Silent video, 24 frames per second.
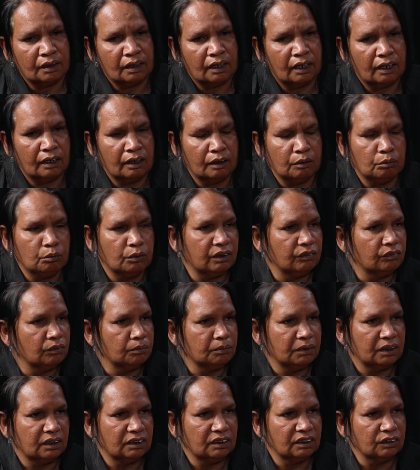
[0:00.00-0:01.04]
whatever
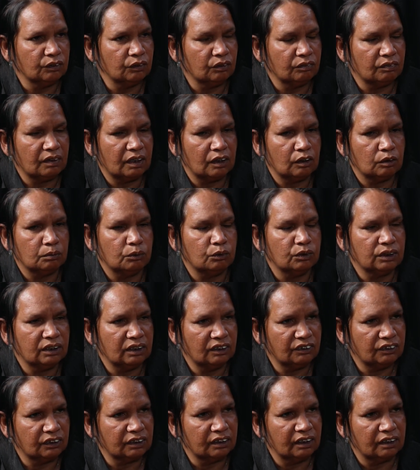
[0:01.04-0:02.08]
means are available to
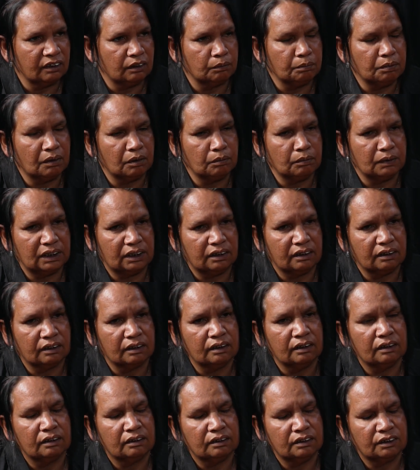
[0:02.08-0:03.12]
educate the
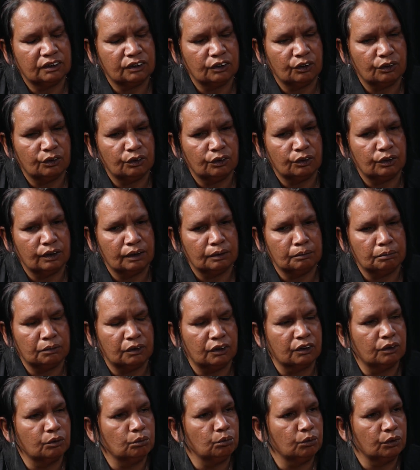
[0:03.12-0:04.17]
public, so you
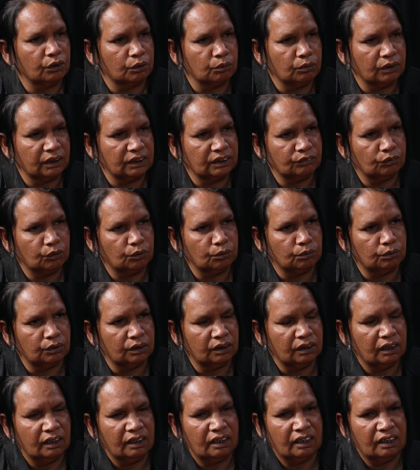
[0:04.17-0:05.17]
can work ways forward.